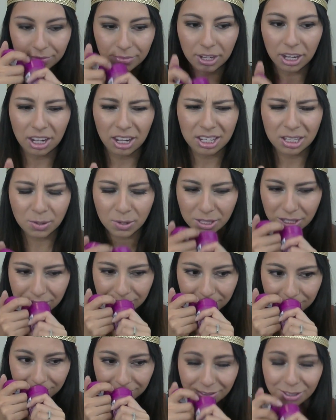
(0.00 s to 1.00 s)
It smells
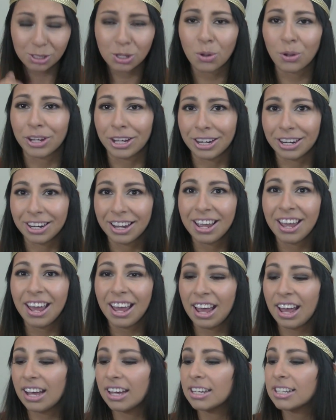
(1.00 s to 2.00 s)
so good.
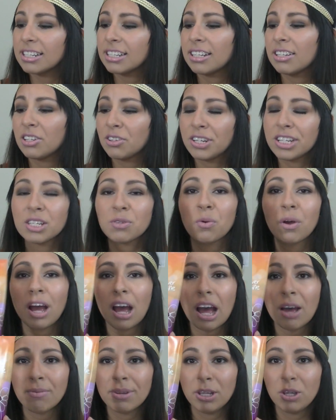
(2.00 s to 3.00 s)
And the reason why
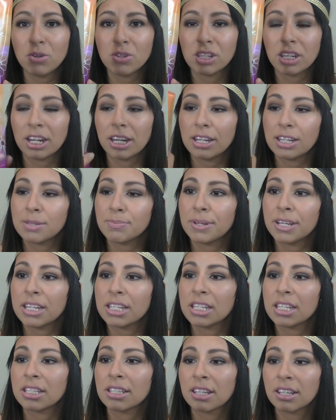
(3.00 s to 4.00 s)
I've been using it is
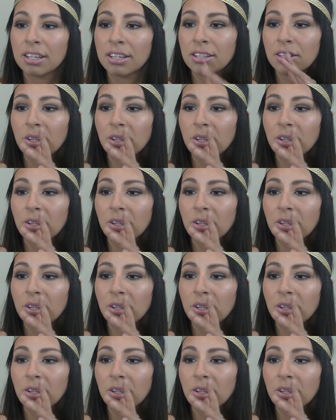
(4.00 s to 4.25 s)
because it's,